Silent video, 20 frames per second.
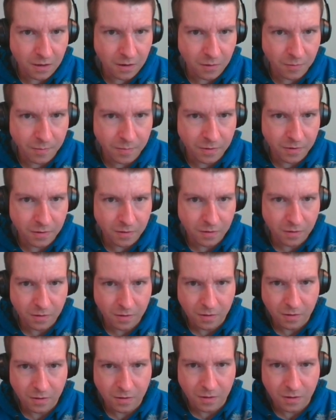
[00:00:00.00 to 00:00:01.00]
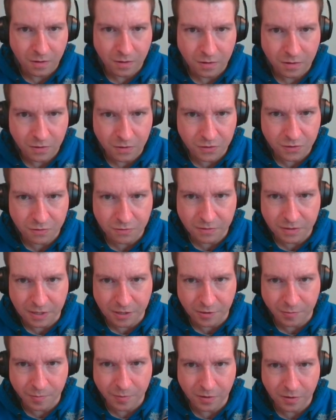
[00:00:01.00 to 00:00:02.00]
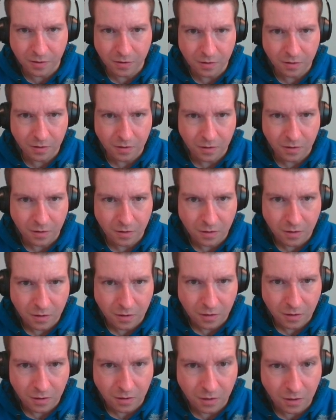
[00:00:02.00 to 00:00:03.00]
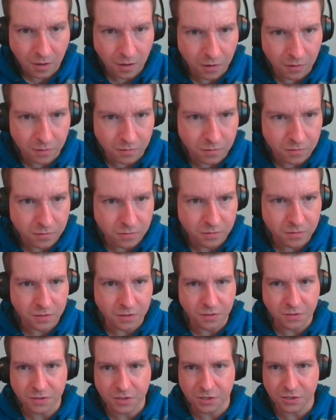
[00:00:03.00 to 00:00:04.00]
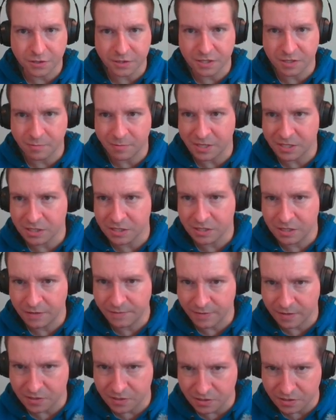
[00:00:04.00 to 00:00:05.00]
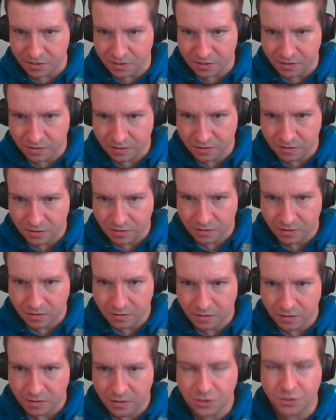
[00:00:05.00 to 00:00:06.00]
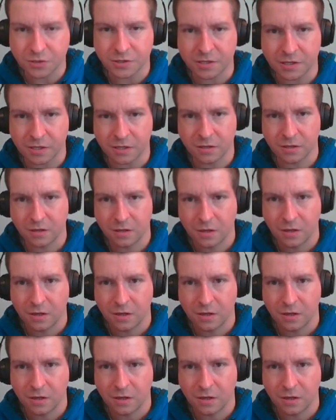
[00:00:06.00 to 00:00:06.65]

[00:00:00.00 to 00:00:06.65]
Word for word: Nope. Those won't help. Oh, those increase magic defenses. Interesting.